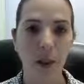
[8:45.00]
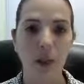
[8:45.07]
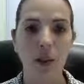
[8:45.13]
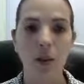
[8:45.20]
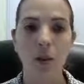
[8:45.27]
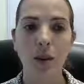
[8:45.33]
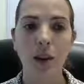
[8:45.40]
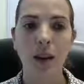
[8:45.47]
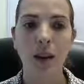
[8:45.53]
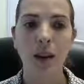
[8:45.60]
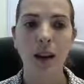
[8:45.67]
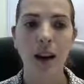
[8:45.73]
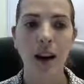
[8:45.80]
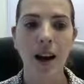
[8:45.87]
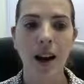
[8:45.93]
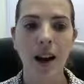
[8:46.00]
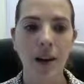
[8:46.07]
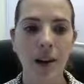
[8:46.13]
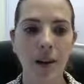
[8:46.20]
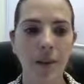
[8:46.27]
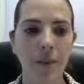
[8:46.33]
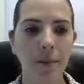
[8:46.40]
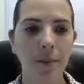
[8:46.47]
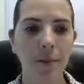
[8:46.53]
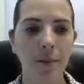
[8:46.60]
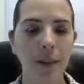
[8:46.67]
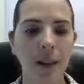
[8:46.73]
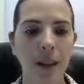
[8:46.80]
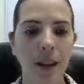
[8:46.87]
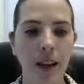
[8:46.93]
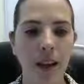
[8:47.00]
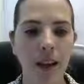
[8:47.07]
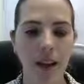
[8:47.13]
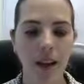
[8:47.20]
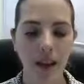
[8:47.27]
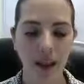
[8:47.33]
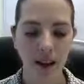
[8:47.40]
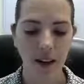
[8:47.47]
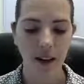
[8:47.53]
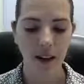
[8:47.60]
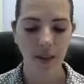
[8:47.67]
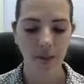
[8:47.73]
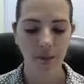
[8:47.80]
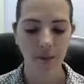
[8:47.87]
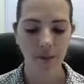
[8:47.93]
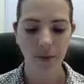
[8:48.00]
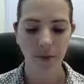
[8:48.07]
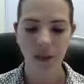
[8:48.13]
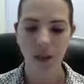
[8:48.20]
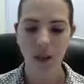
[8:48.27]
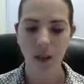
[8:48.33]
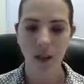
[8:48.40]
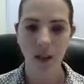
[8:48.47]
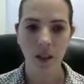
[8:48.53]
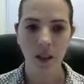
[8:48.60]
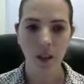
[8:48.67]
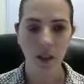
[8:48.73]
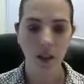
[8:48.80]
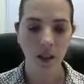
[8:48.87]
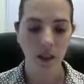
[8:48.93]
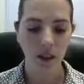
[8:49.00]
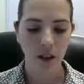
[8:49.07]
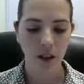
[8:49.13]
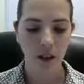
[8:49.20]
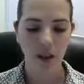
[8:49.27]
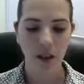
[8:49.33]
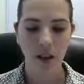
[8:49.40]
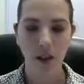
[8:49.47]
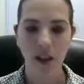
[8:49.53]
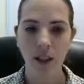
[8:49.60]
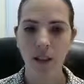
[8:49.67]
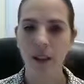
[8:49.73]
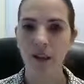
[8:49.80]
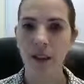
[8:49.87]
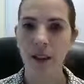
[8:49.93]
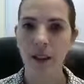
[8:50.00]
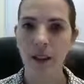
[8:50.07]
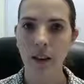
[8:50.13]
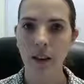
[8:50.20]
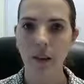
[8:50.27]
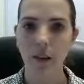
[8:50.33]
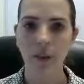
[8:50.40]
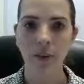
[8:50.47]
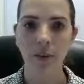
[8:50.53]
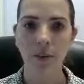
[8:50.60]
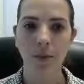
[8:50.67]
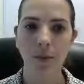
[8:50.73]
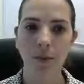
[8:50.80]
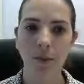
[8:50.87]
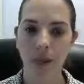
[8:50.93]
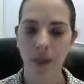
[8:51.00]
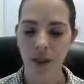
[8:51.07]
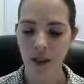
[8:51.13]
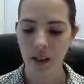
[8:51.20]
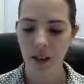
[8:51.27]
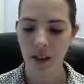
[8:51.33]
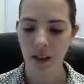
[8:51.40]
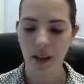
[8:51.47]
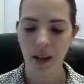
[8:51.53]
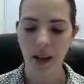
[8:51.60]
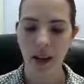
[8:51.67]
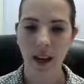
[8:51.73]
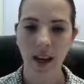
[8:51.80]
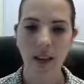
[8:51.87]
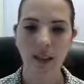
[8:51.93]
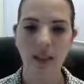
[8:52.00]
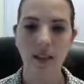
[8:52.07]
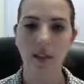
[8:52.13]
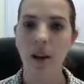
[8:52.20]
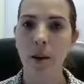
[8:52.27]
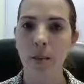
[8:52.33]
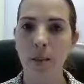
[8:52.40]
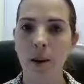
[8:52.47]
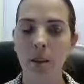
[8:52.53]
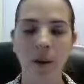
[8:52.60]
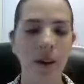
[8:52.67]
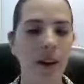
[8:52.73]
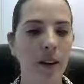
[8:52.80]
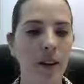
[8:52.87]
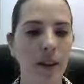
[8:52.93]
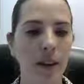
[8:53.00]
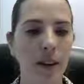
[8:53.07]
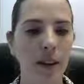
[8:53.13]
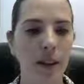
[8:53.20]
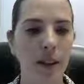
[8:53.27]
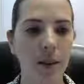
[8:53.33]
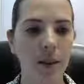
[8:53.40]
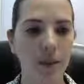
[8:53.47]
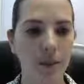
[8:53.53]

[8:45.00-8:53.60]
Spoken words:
So we're going to need I and header, the current value, and the sum that we're calculating.